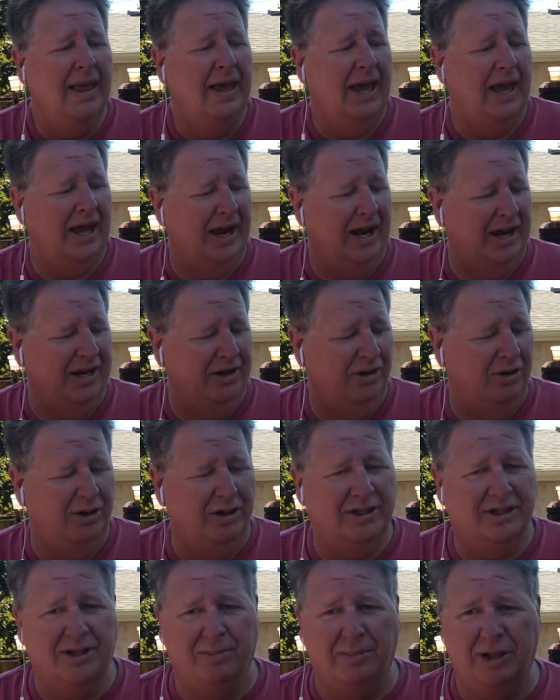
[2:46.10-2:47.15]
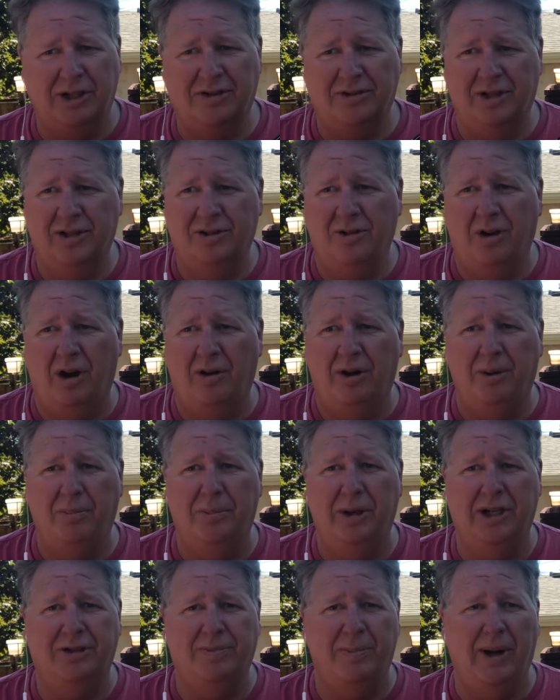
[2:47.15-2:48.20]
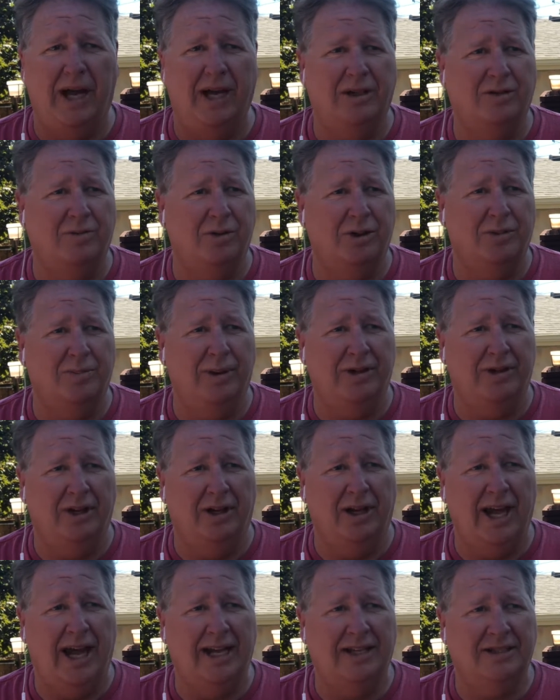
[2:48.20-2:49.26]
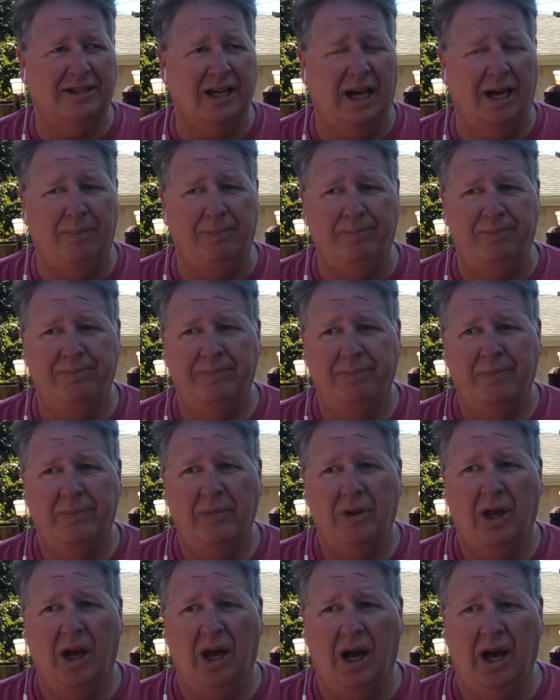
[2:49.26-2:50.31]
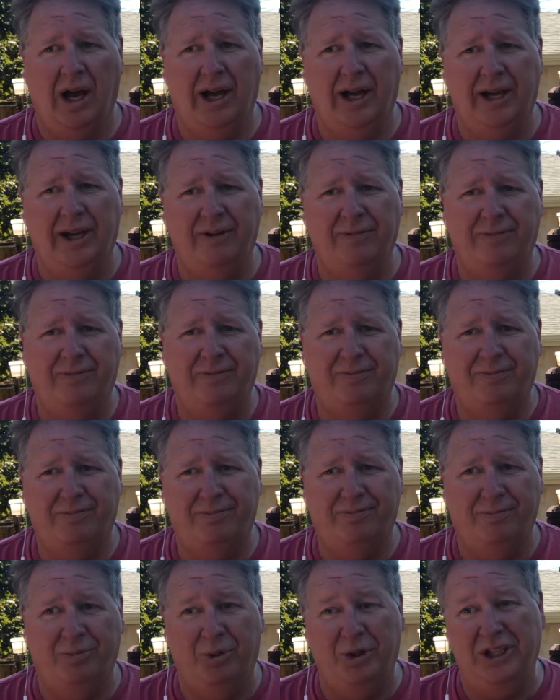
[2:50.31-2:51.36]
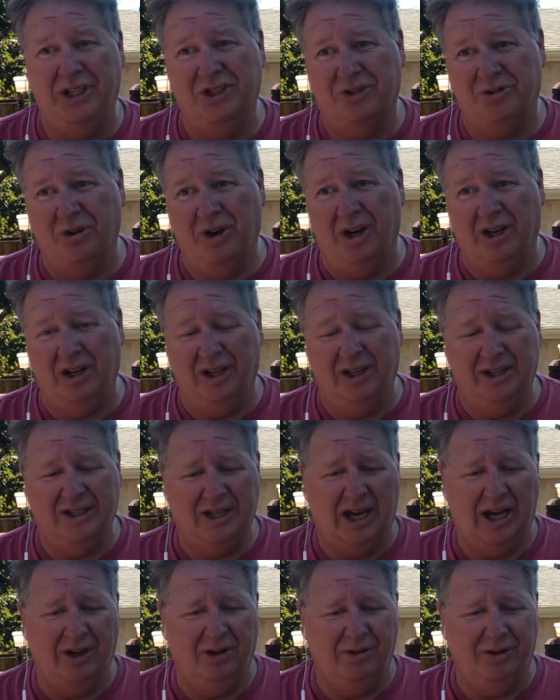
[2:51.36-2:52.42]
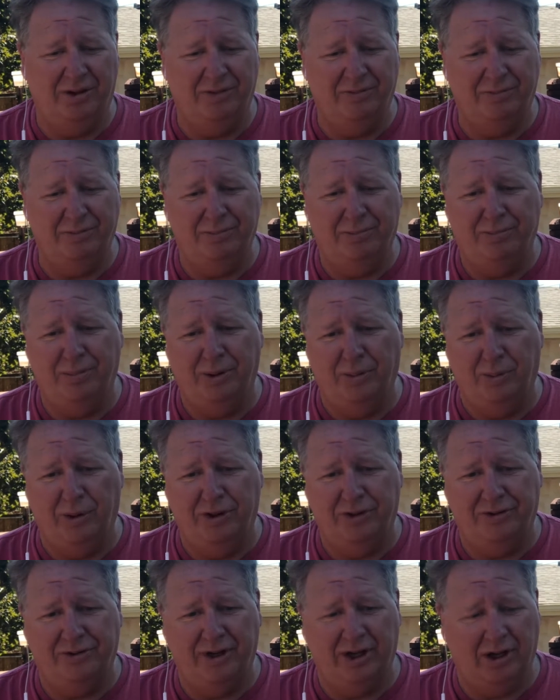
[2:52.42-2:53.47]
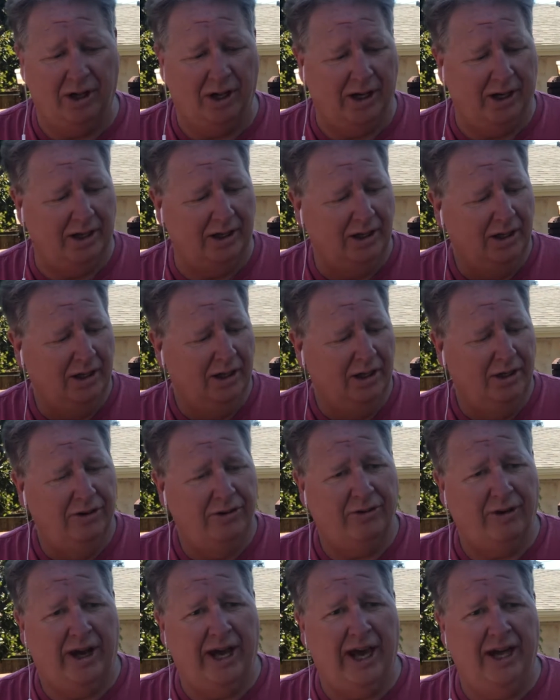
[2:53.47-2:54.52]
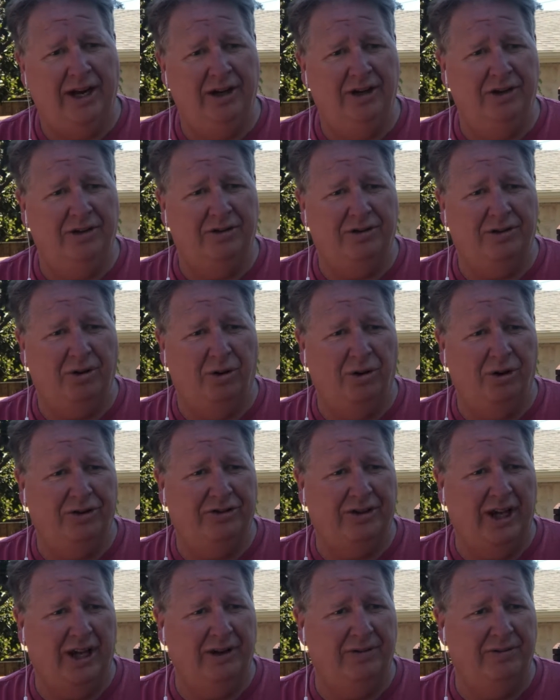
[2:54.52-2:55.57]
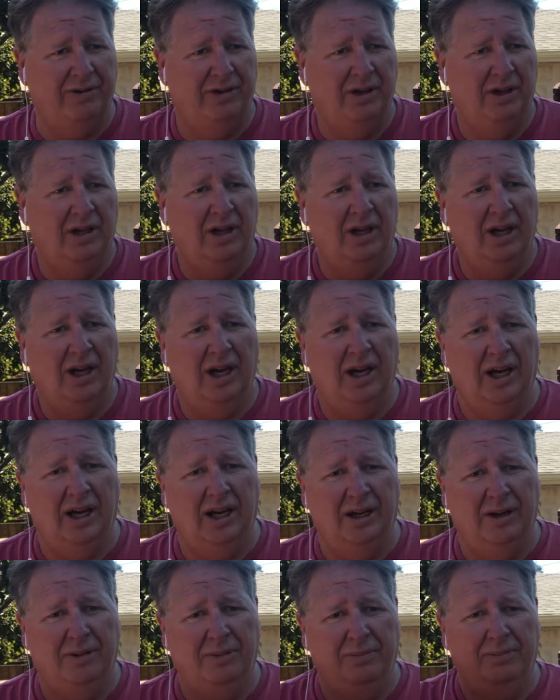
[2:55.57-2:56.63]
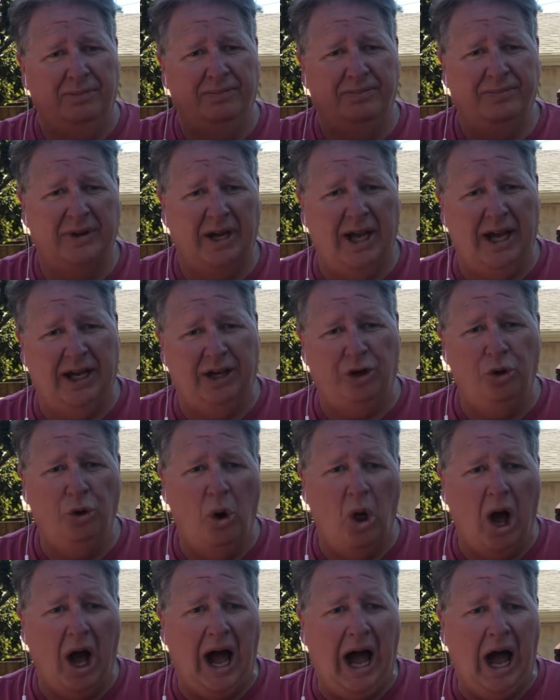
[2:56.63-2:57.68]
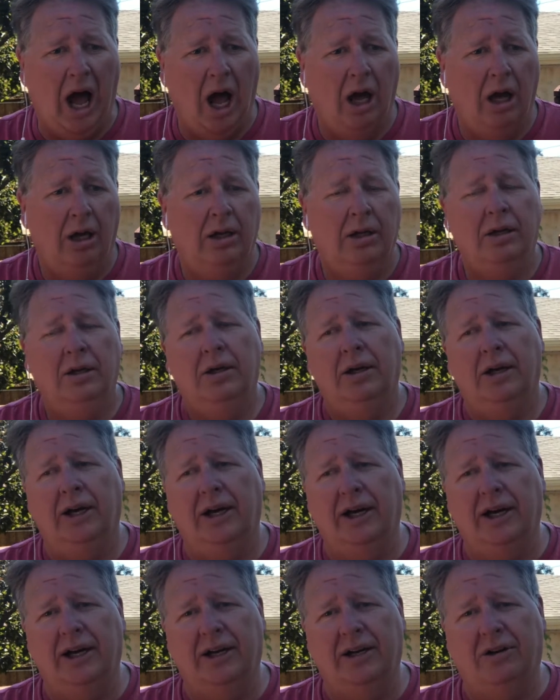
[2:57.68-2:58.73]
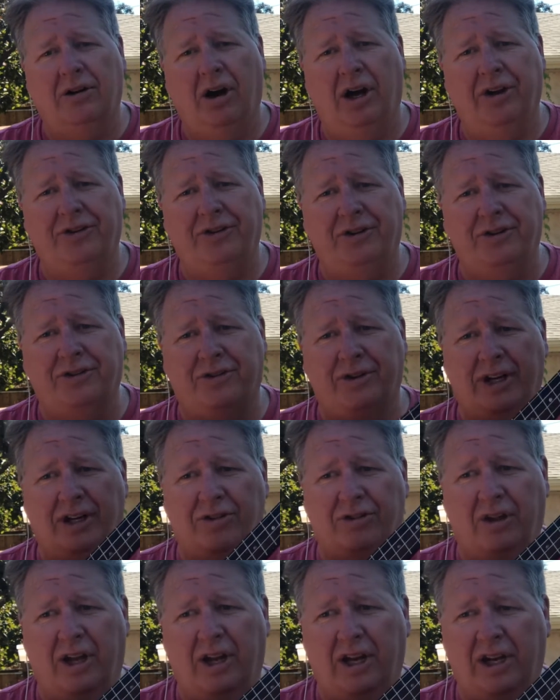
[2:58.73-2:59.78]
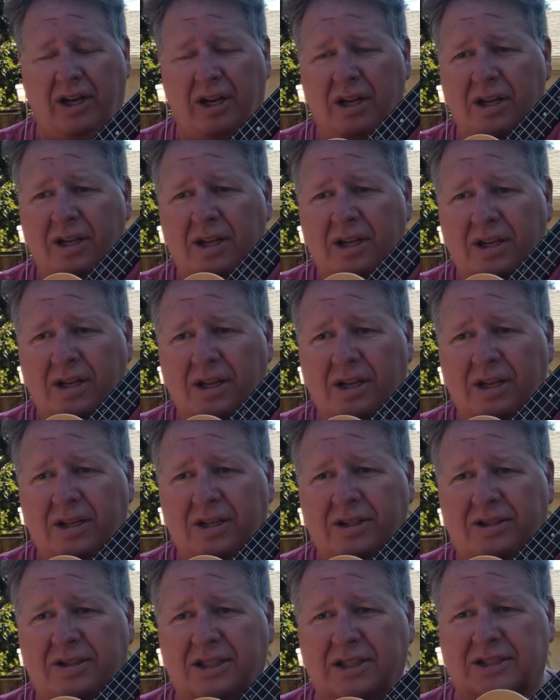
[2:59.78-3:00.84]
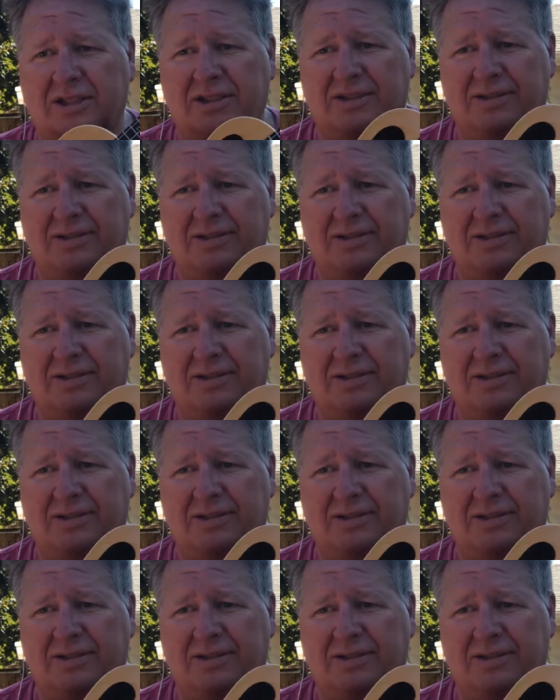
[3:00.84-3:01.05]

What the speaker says: And I noticed that my strings were already mismatched, which meant the last time I restrung it, I only put one string on it. So I had a total set of Aguilar concert strings on it. Just,